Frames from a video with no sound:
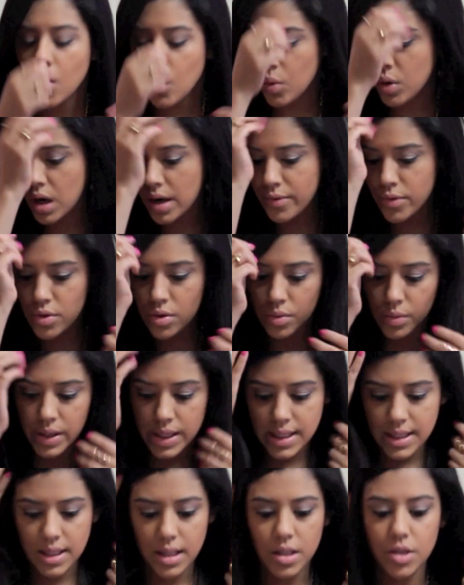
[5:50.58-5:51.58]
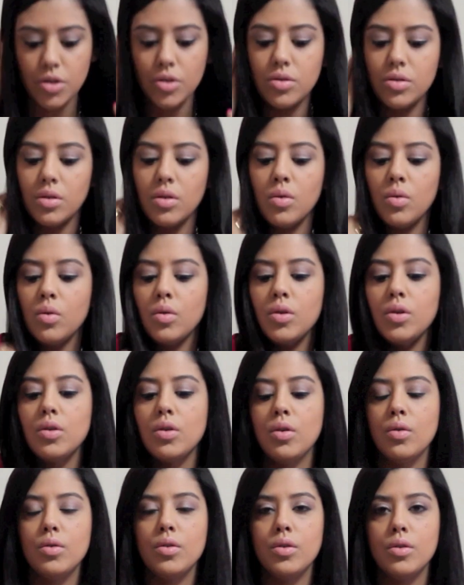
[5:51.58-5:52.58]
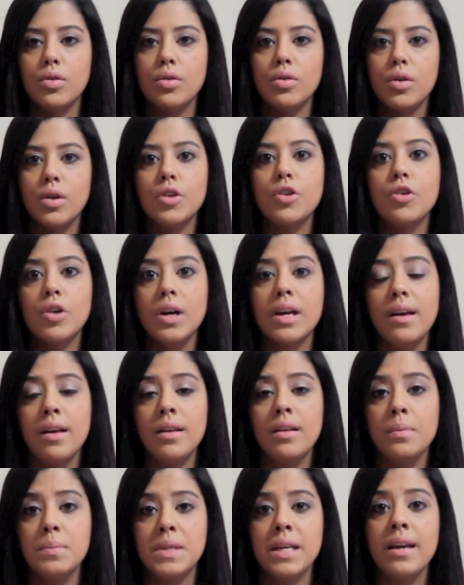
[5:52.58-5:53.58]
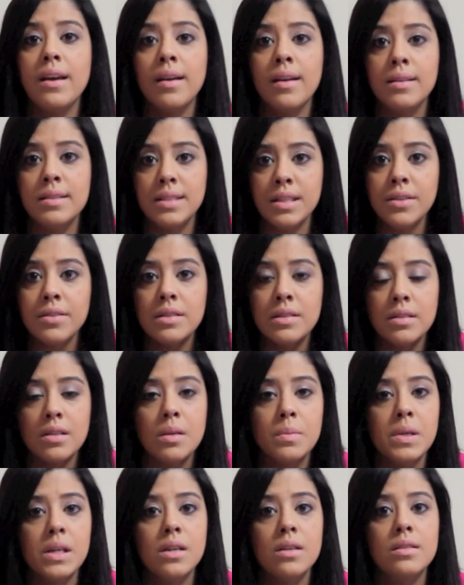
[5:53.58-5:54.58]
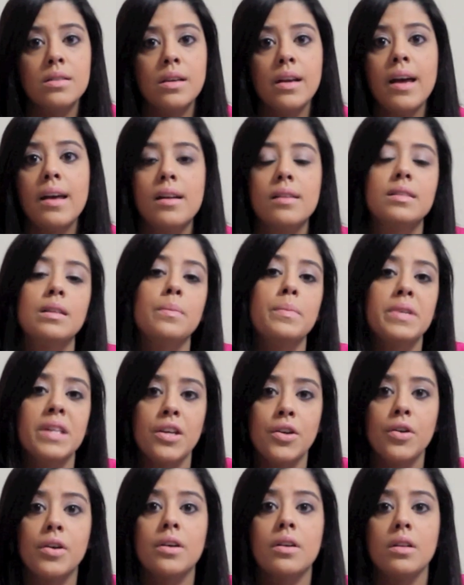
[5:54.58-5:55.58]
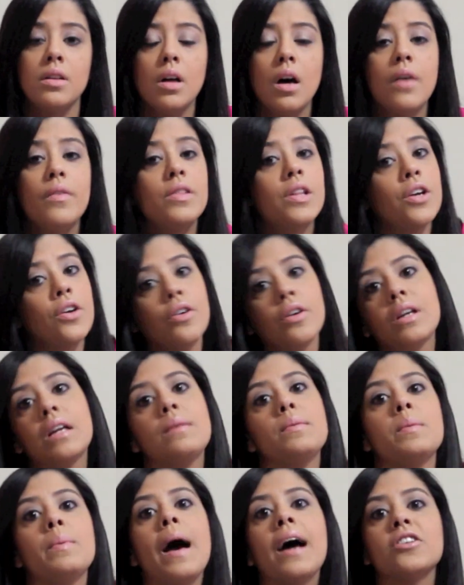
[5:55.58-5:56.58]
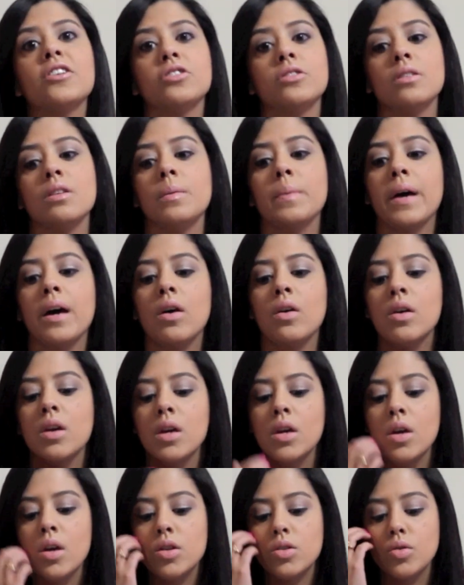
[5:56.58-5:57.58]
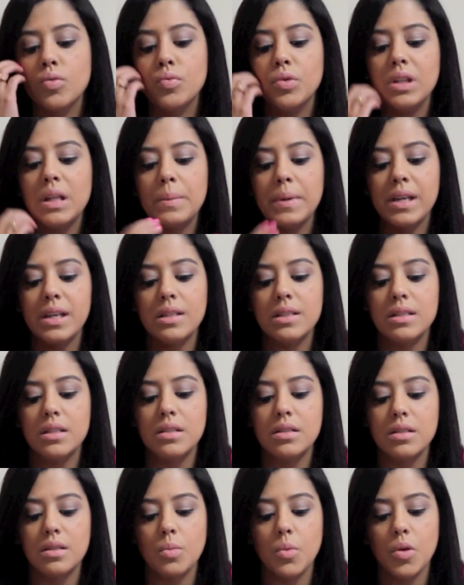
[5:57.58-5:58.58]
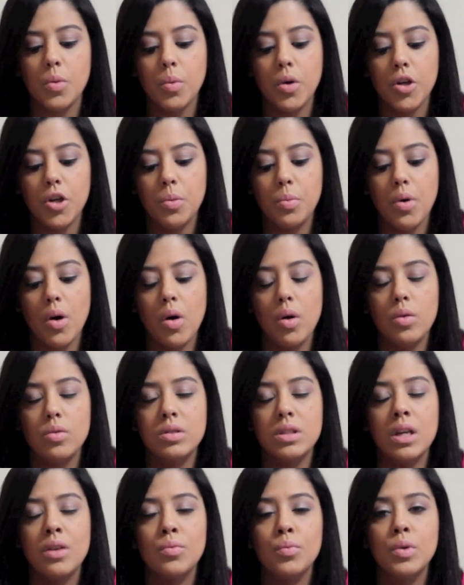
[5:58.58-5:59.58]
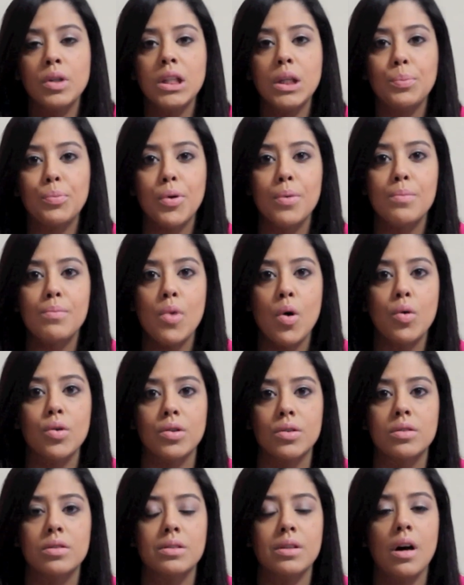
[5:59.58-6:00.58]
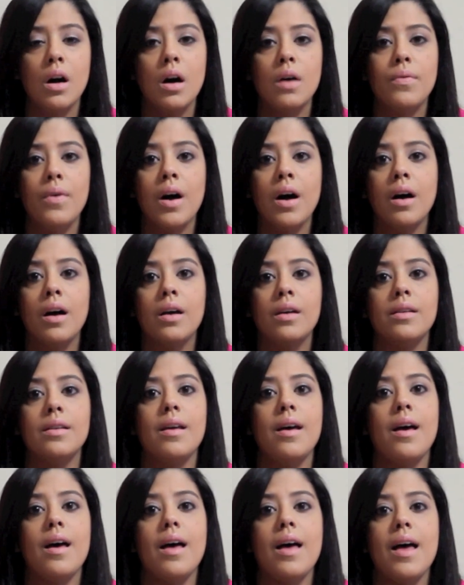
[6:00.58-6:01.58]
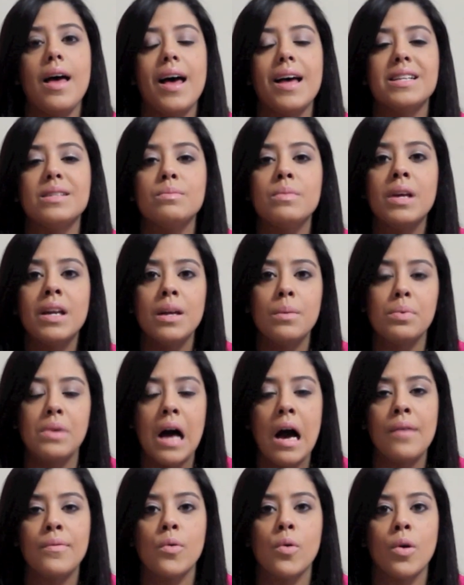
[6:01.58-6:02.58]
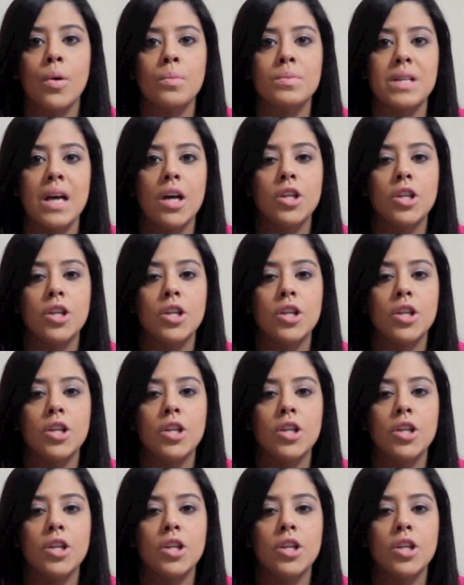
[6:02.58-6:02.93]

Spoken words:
whatever the reason is, you still, you know, you're going to end up taking it seriously, because again, it's something that you're going to love and that you're going to be passionate about. So really be consistent with what you post and really promote yourself on as many platforms